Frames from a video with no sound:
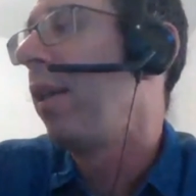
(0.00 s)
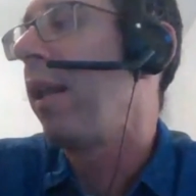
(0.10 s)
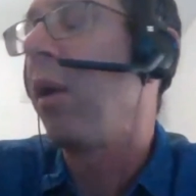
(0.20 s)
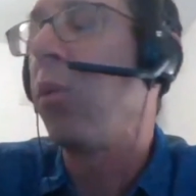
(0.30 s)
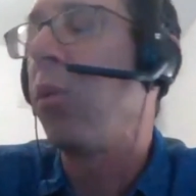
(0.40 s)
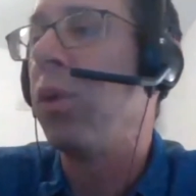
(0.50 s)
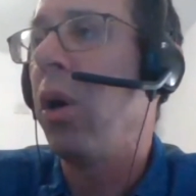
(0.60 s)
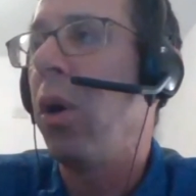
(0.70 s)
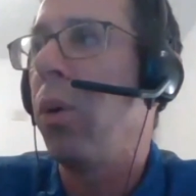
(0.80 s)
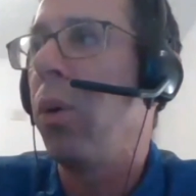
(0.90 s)
that I would
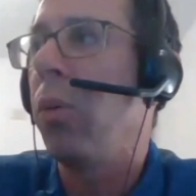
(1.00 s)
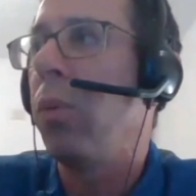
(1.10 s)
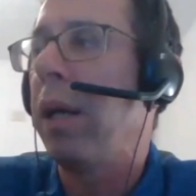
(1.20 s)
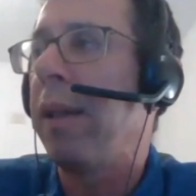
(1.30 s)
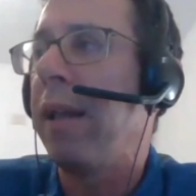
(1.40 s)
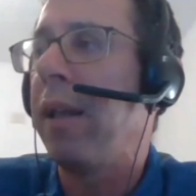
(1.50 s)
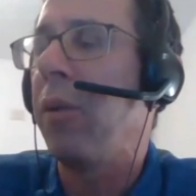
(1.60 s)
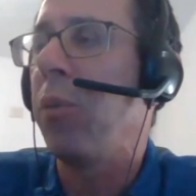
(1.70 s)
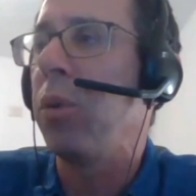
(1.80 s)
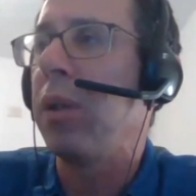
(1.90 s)
go and
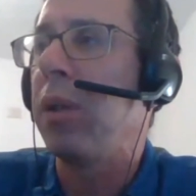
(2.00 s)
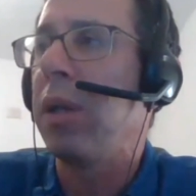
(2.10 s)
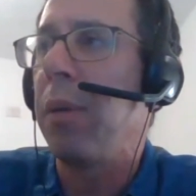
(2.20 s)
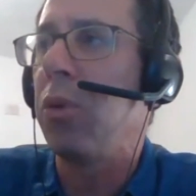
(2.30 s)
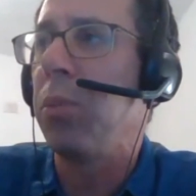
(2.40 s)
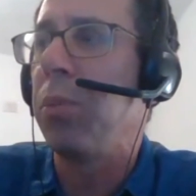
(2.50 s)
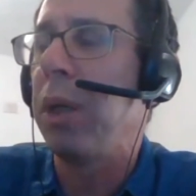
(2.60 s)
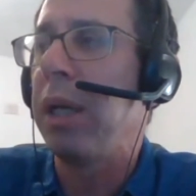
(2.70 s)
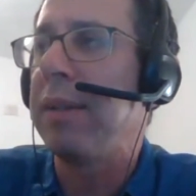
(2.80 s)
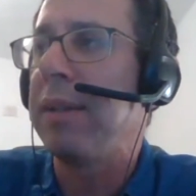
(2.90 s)
then they would come to
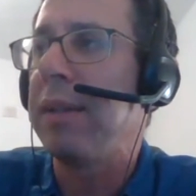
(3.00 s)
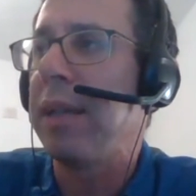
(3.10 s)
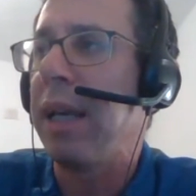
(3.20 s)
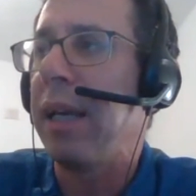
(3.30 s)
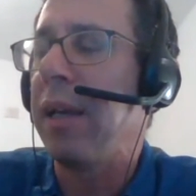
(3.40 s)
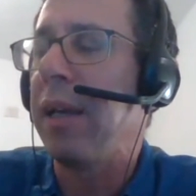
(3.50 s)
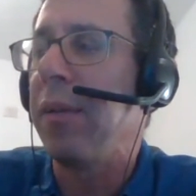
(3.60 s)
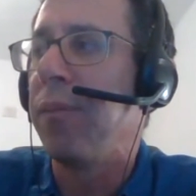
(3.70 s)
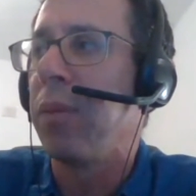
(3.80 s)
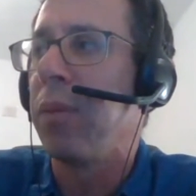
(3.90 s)
me and say,
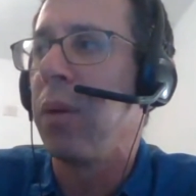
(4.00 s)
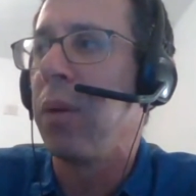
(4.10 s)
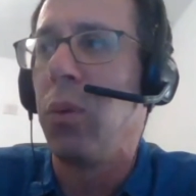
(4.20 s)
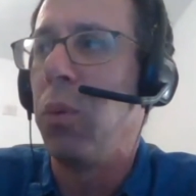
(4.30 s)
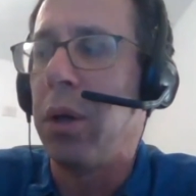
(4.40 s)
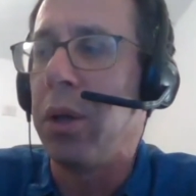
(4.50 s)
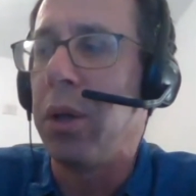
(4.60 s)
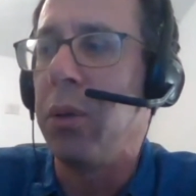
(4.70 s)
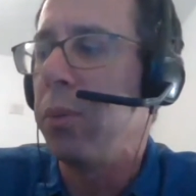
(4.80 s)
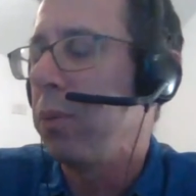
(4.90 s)
"Who are
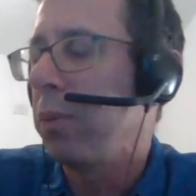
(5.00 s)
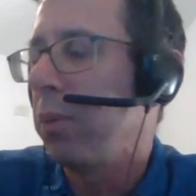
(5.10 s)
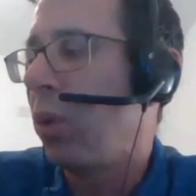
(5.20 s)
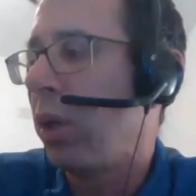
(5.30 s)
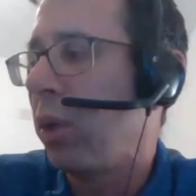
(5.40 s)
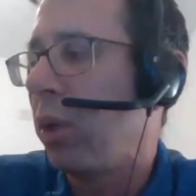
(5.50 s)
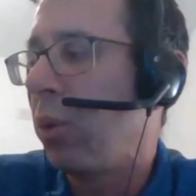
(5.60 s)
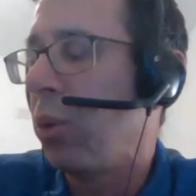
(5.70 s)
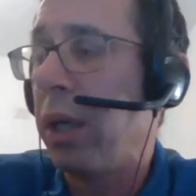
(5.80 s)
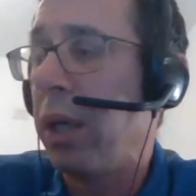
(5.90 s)
you and what are
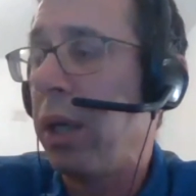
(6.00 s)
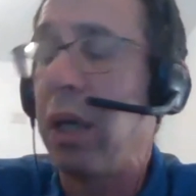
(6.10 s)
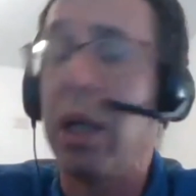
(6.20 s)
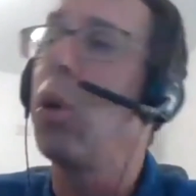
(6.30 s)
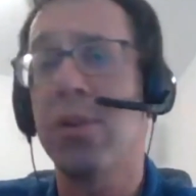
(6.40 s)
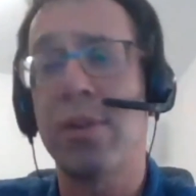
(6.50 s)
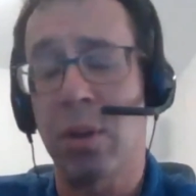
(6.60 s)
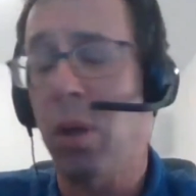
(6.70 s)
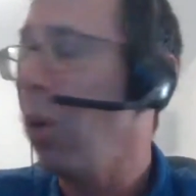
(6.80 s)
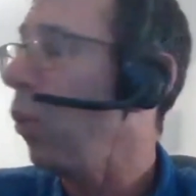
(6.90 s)
you doing?" And I would
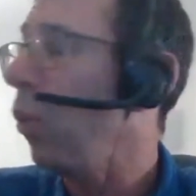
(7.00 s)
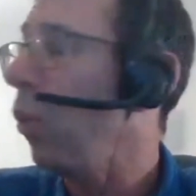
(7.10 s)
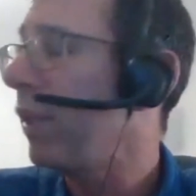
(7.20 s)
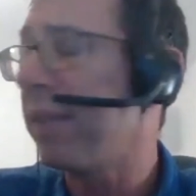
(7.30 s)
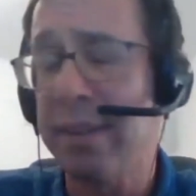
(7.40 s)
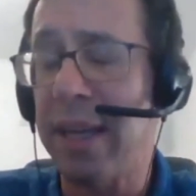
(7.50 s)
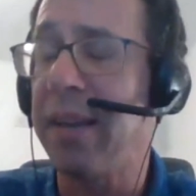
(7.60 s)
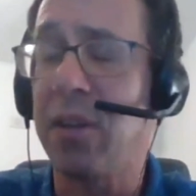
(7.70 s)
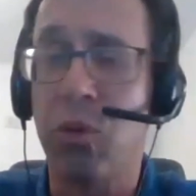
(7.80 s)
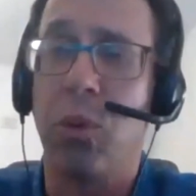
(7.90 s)
also always
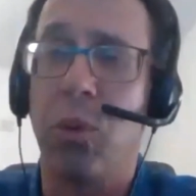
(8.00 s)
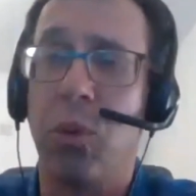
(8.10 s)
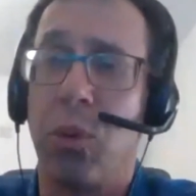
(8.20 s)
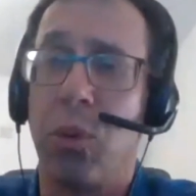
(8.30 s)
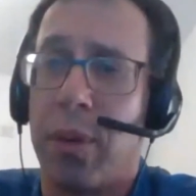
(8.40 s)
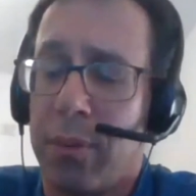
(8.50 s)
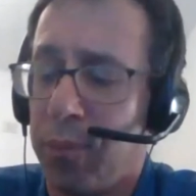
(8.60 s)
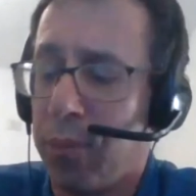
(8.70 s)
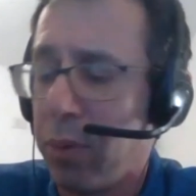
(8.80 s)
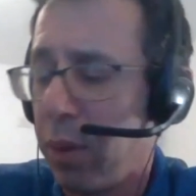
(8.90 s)
say the truth.
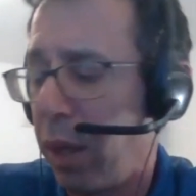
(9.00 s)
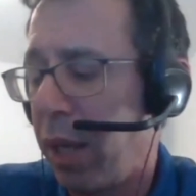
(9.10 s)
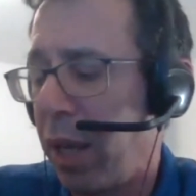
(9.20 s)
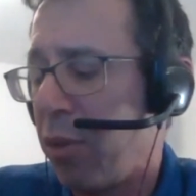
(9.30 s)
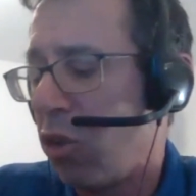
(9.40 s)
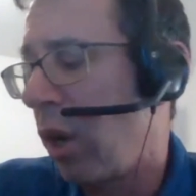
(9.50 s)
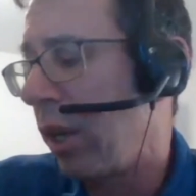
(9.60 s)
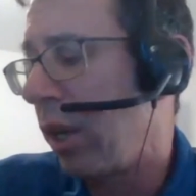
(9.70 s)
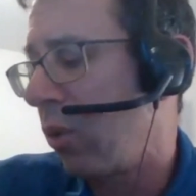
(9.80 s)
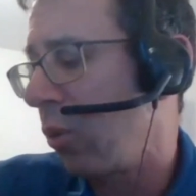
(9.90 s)
I never
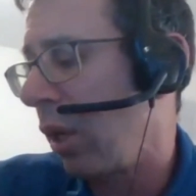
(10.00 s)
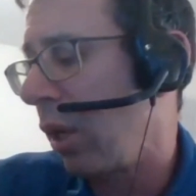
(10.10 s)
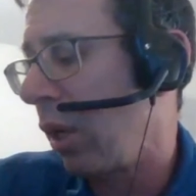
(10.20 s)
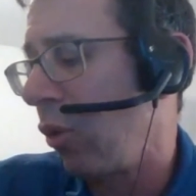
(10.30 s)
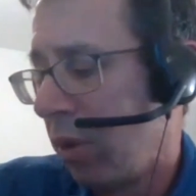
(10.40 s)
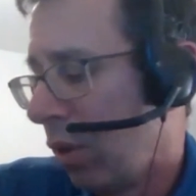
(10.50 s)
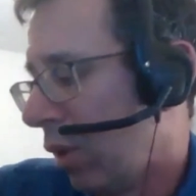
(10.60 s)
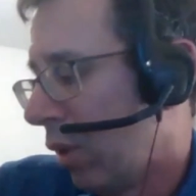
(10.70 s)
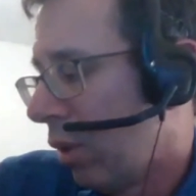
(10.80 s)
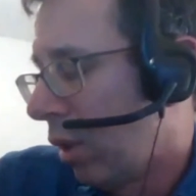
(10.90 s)
tried to kind of
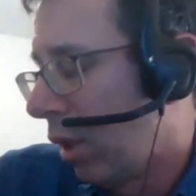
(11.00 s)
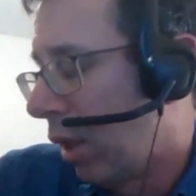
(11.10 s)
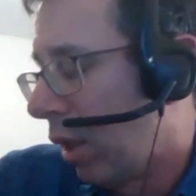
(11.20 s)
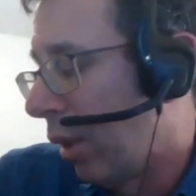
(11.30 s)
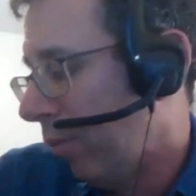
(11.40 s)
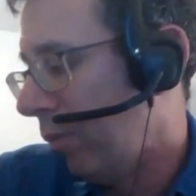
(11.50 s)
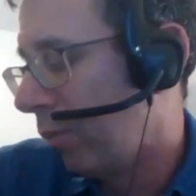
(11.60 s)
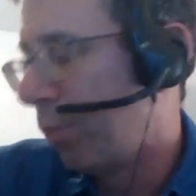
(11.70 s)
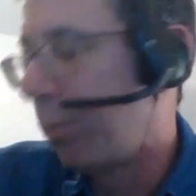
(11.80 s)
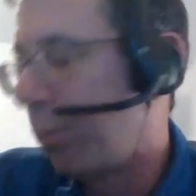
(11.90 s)

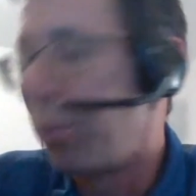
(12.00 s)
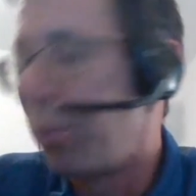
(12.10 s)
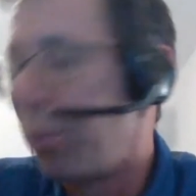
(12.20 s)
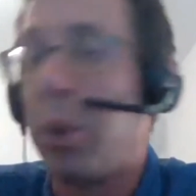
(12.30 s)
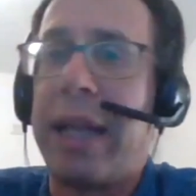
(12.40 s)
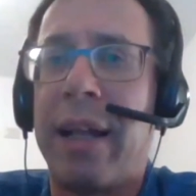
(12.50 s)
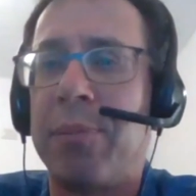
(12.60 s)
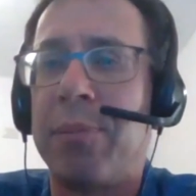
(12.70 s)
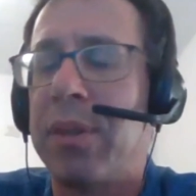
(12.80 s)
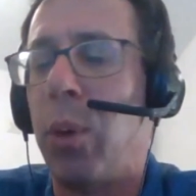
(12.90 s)
pretend that I'm
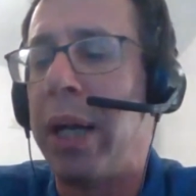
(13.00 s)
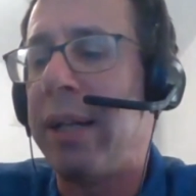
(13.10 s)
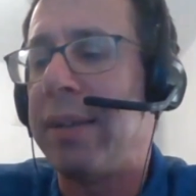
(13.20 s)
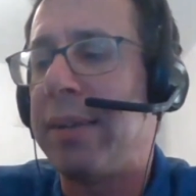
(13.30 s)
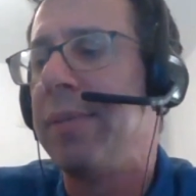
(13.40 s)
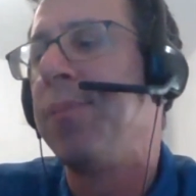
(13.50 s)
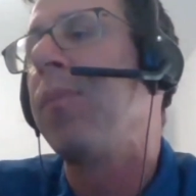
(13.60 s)
someone else.